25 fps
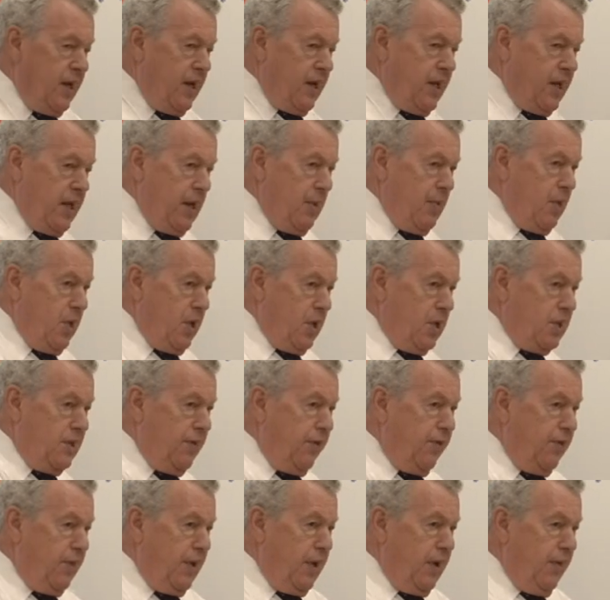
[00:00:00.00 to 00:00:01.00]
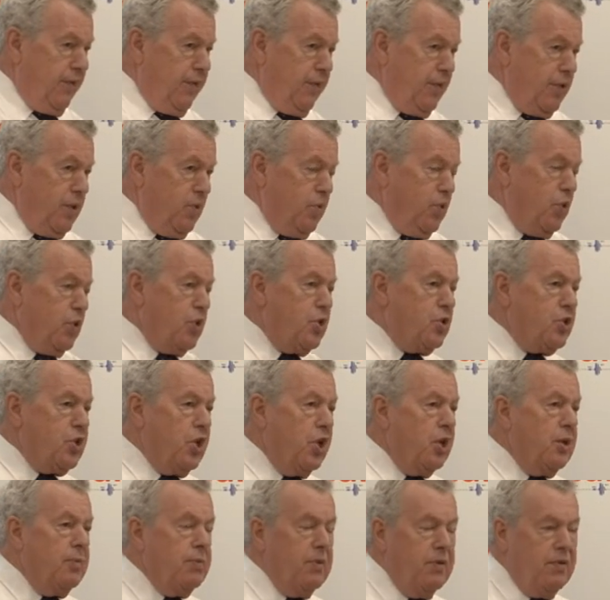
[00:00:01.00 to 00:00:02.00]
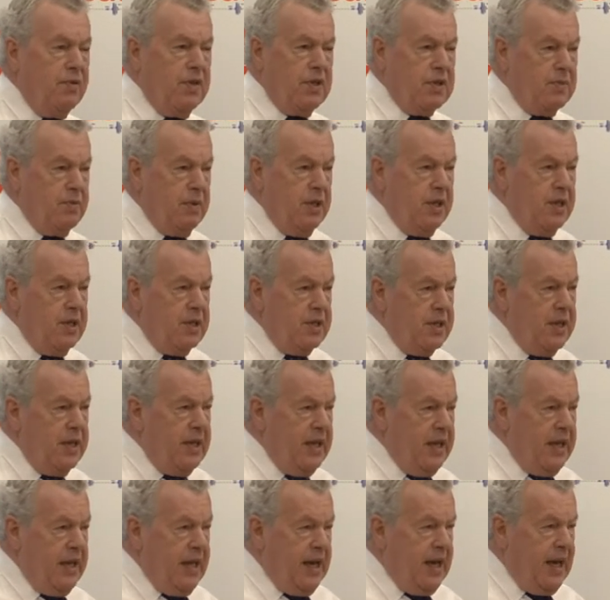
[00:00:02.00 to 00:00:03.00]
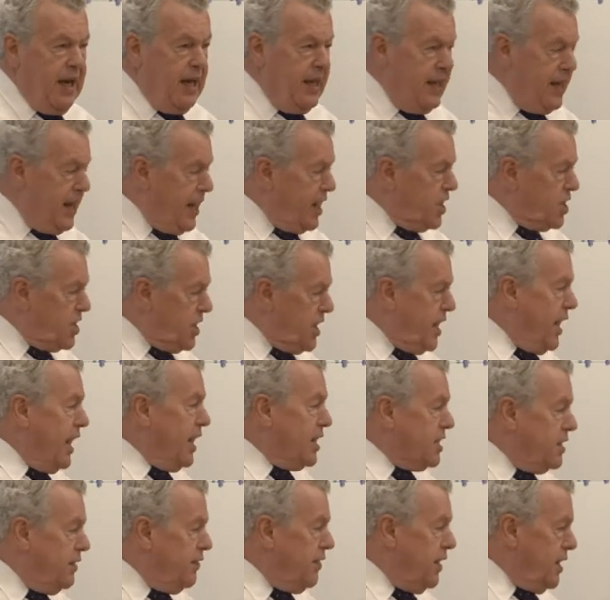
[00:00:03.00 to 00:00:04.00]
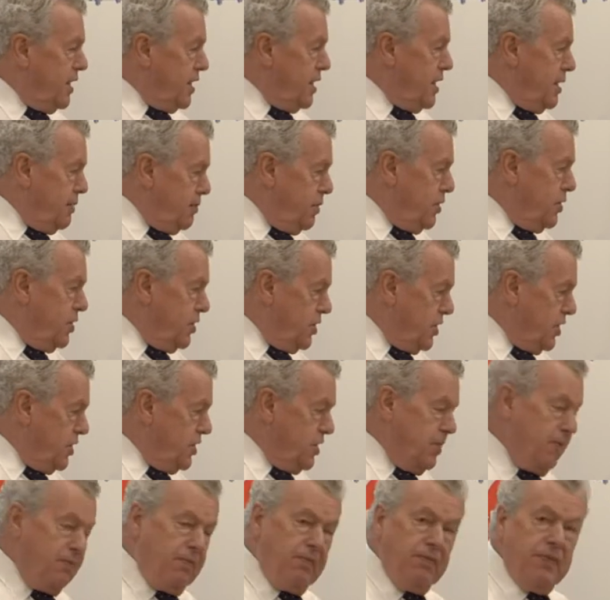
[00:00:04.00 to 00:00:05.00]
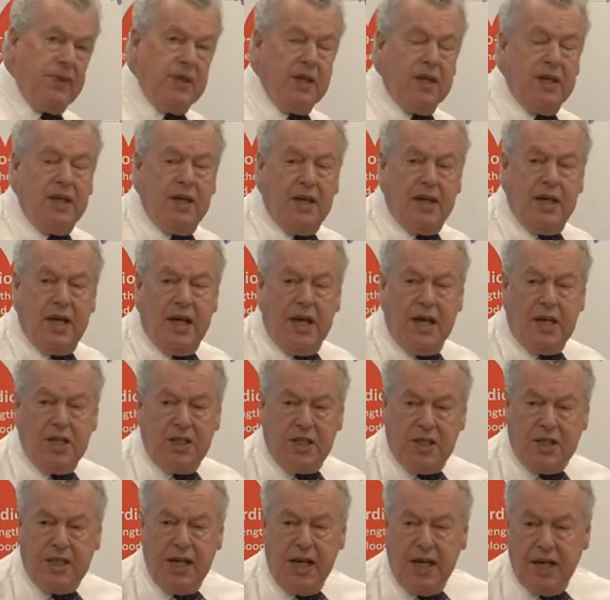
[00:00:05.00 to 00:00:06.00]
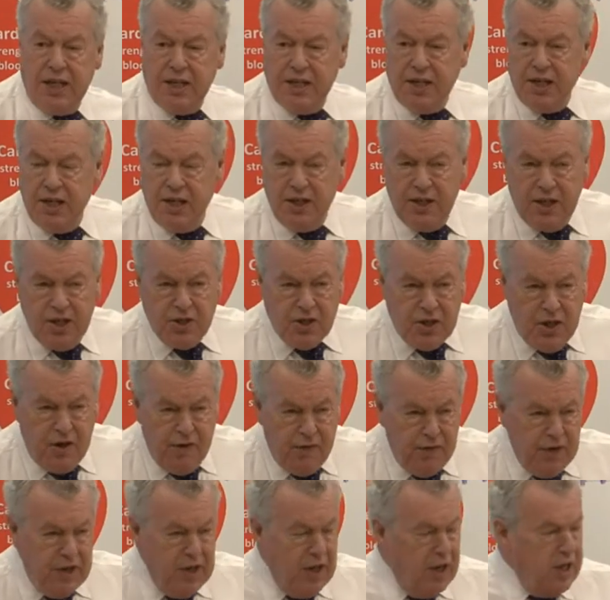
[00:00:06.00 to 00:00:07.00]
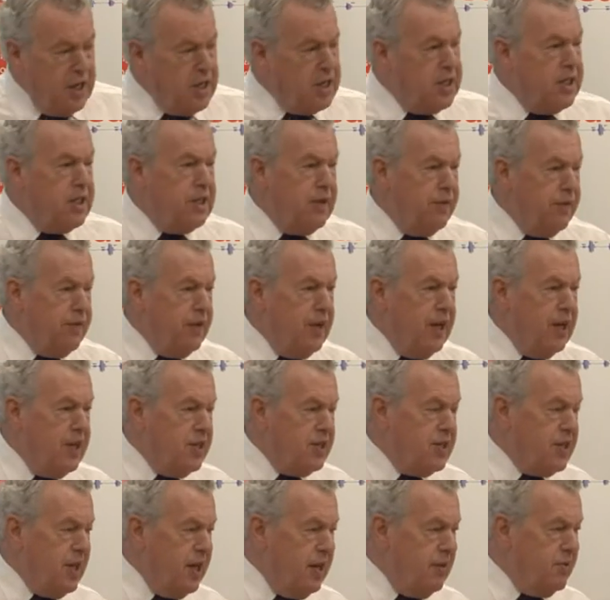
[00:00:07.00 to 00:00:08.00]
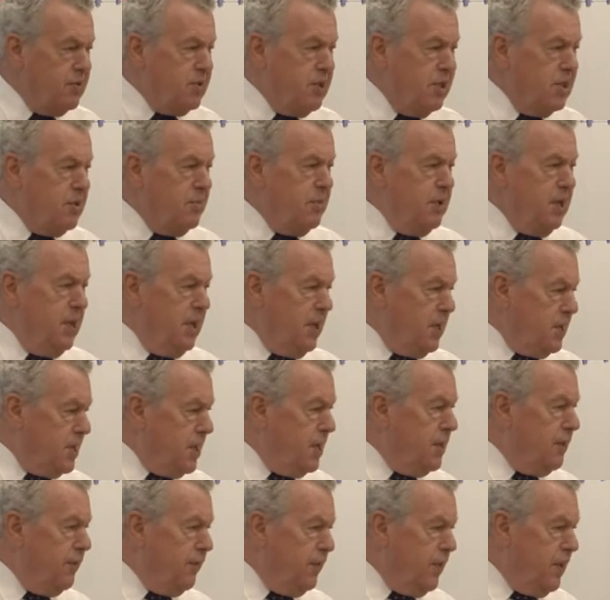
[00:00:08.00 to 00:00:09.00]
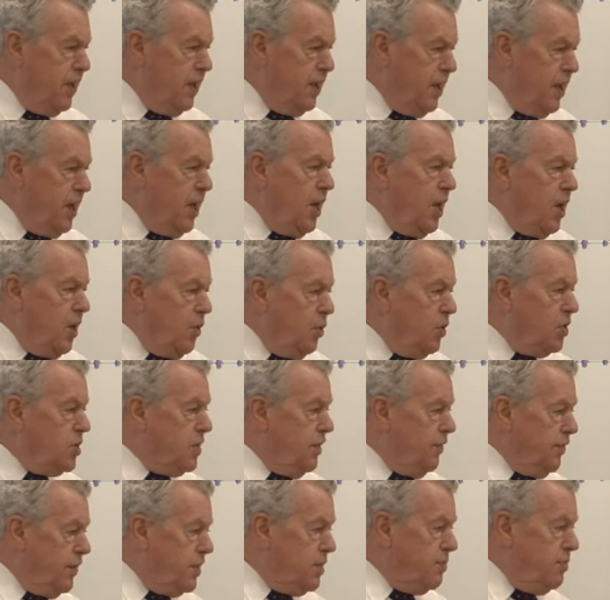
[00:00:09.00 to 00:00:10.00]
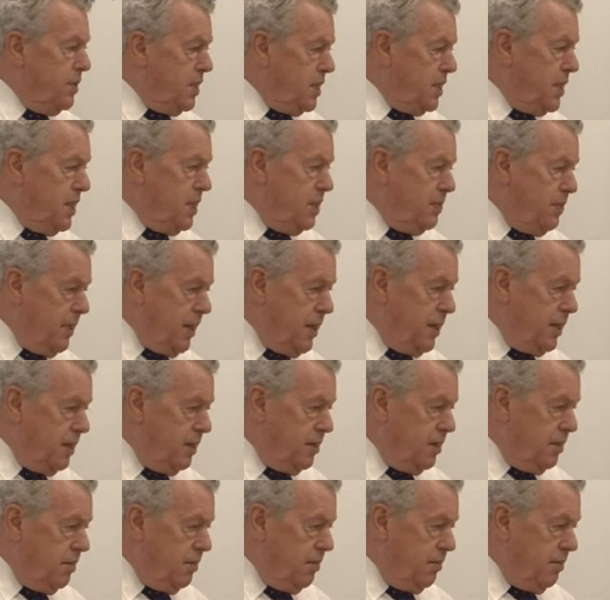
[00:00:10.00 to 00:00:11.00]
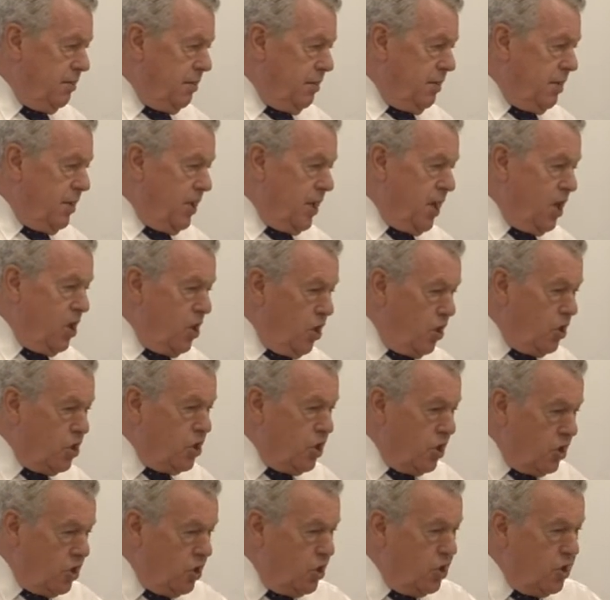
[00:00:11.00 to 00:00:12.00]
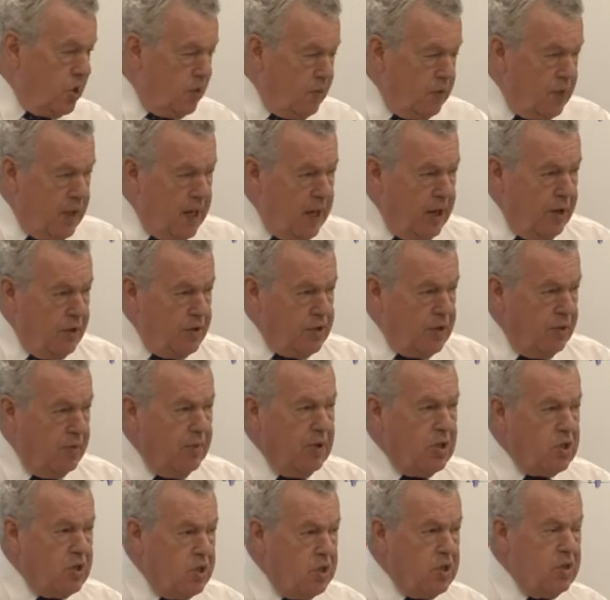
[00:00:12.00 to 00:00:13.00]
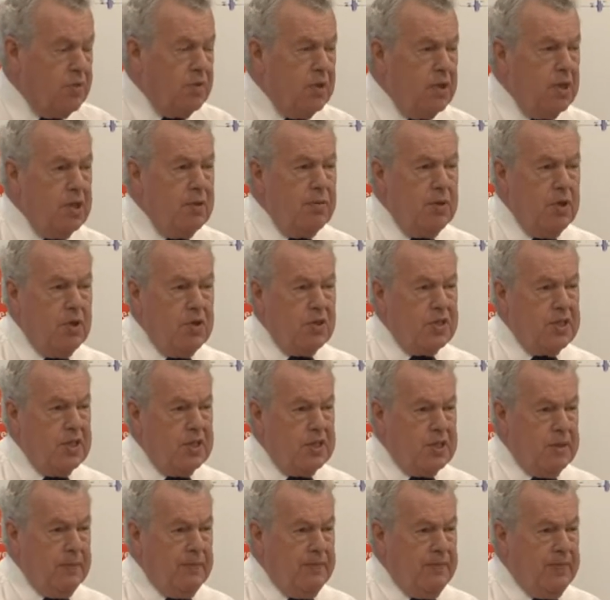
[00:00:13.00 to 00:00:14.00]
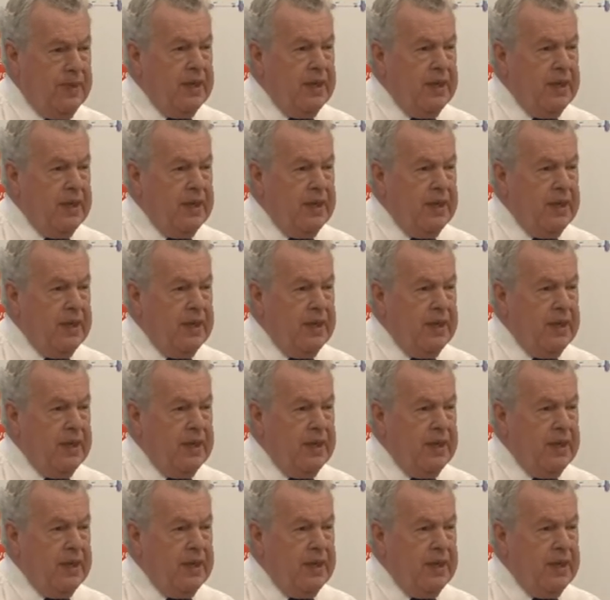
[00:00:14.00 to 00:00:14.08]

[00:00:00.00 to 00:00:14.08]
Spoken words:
They work differently from the water-soluble vitamins, and they actually activate the immune system. And to date, there's over 90 different enzymes that have been identified which are vitamin D dependent. Okay, not just to do with calcium, but to do with the immune system.